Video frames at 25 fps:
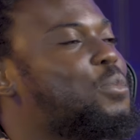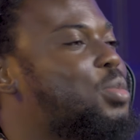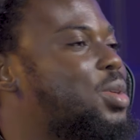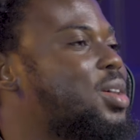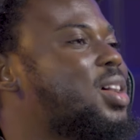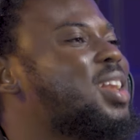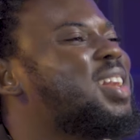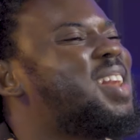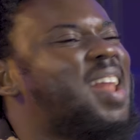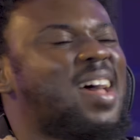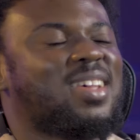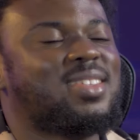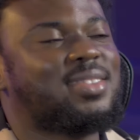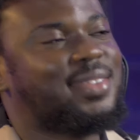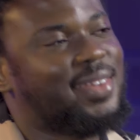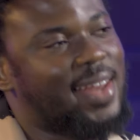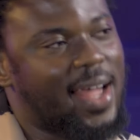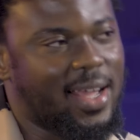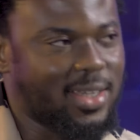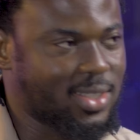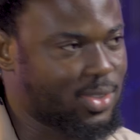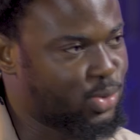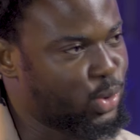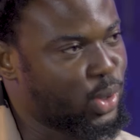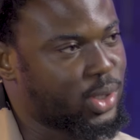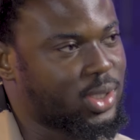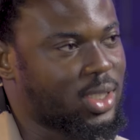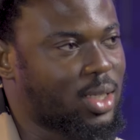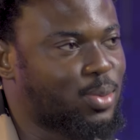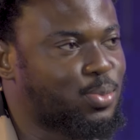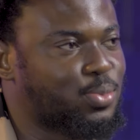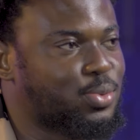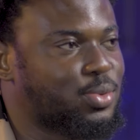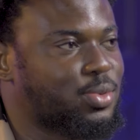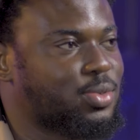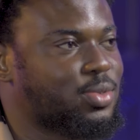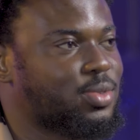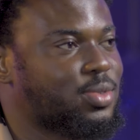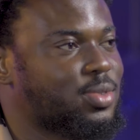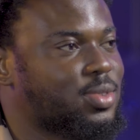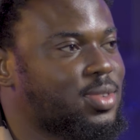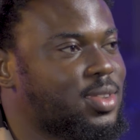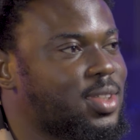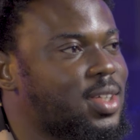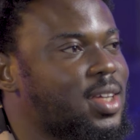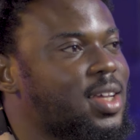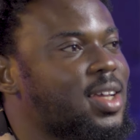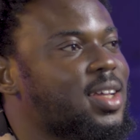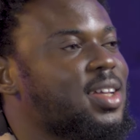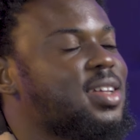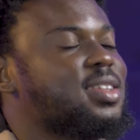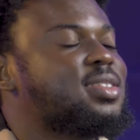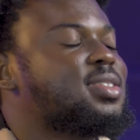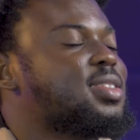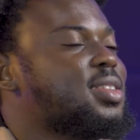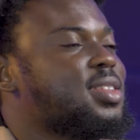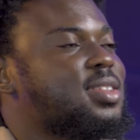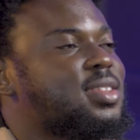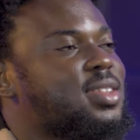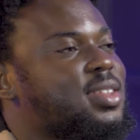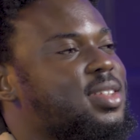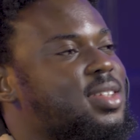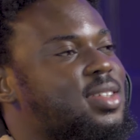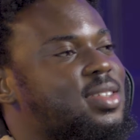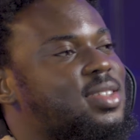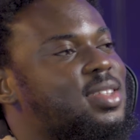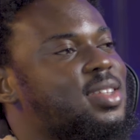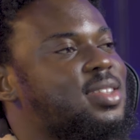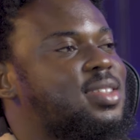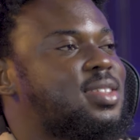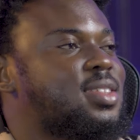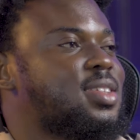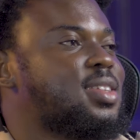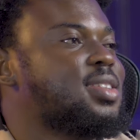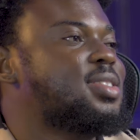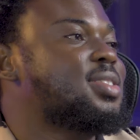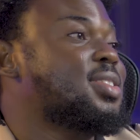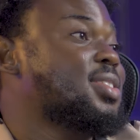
last, last, for example, it's it's it's it's